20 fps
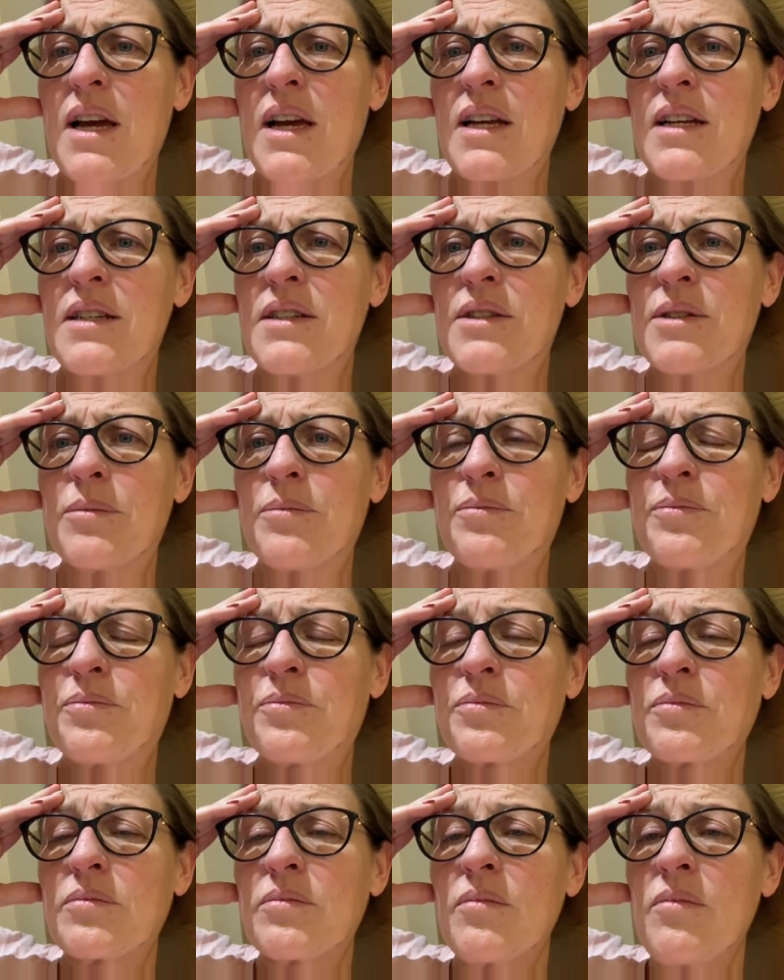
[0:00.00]
And
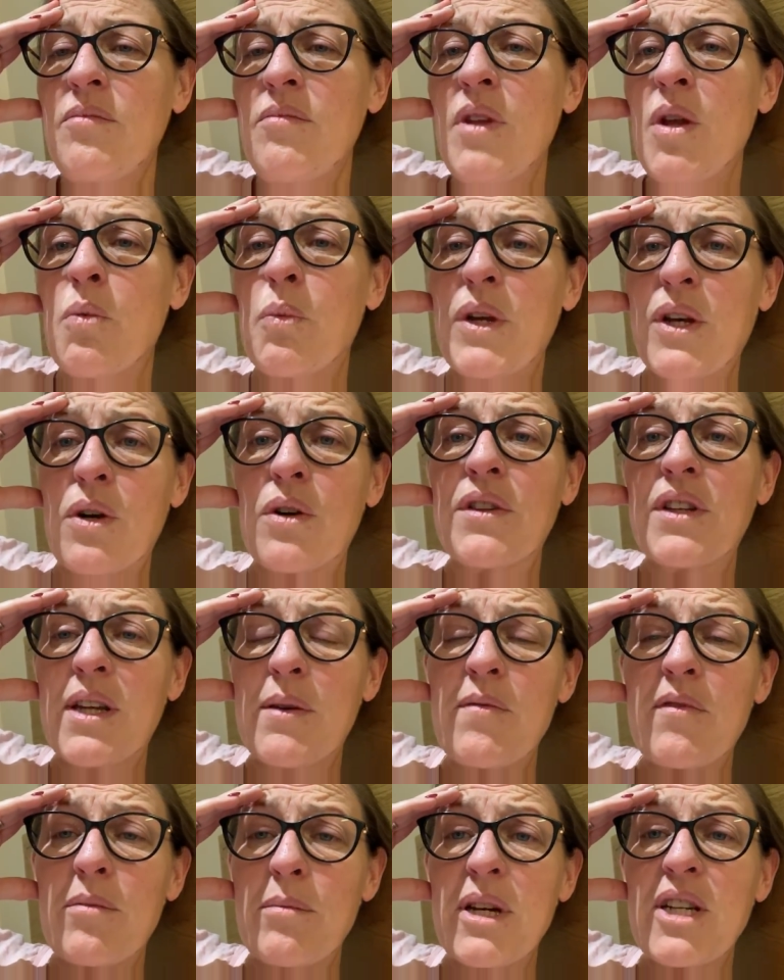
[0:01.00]
we got the
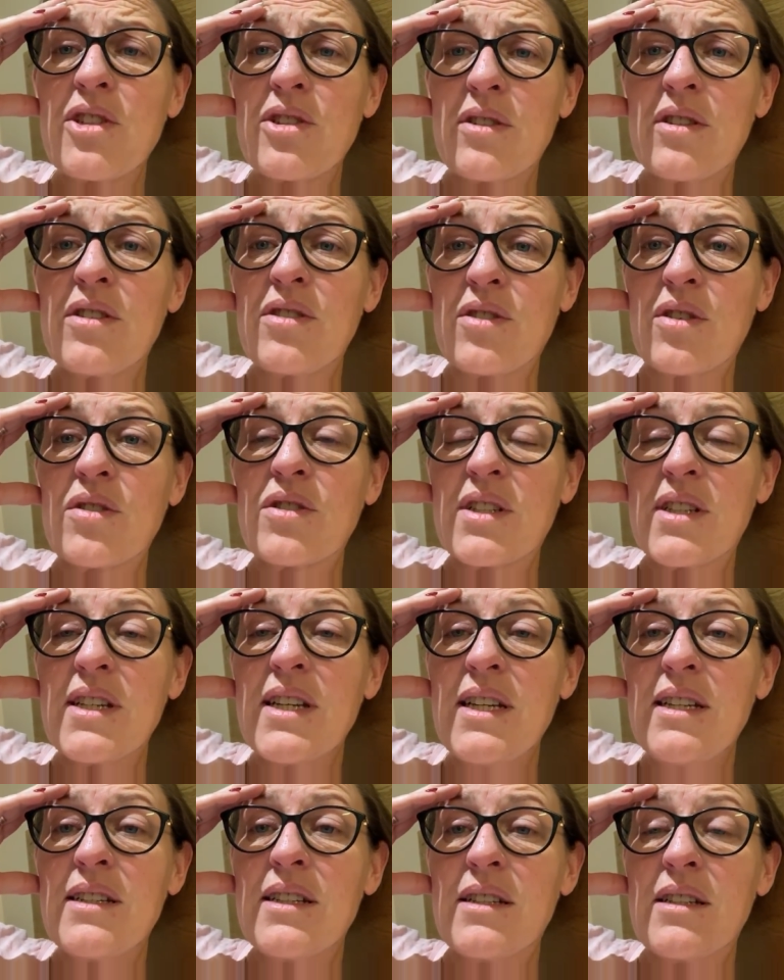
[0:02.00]
information that the doctor
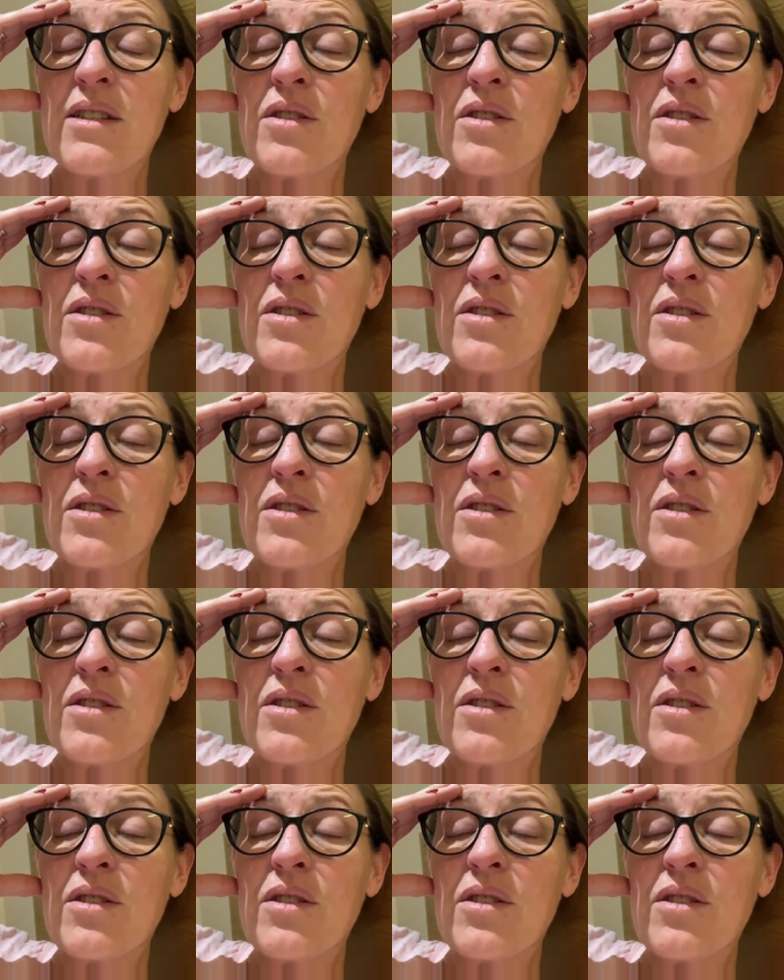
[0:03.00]
needed.